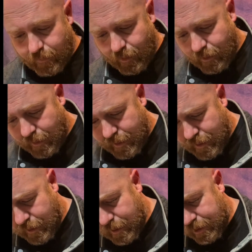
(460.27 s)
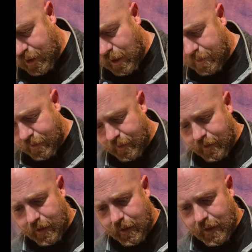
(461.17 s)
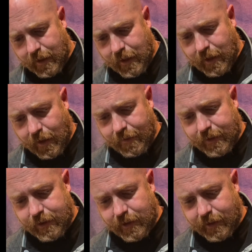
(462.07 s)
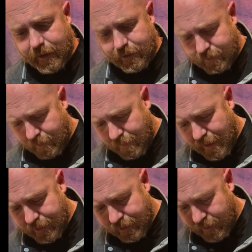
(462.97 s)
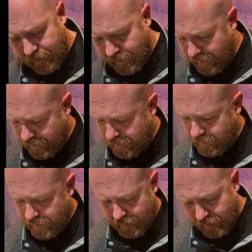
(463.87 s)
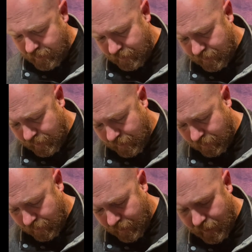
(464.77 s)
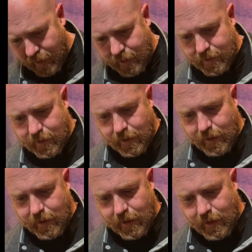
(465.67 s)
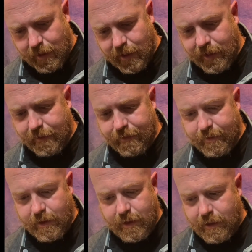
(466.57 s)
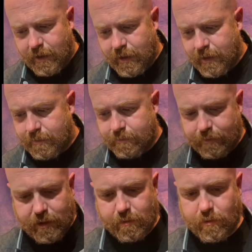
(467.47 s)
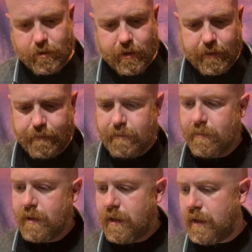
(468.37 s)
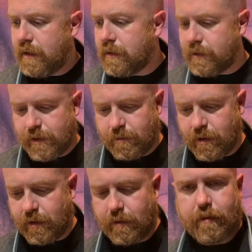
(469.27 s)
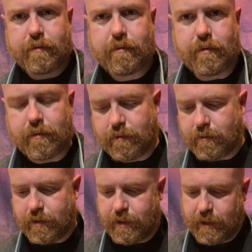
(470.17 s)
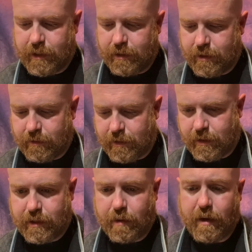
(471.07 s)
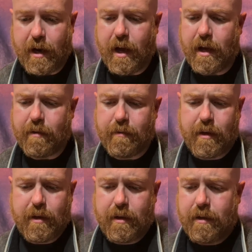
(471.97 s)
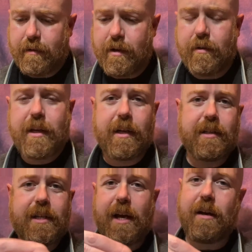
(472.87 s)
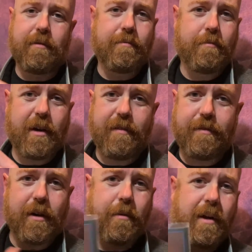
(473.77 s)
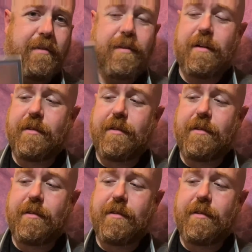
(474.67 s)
They did a good job on this series of remastering these. They do sound quite nice, and I have some more Eagles that we'll dig into another time. But New Kid in Town, by far my favorite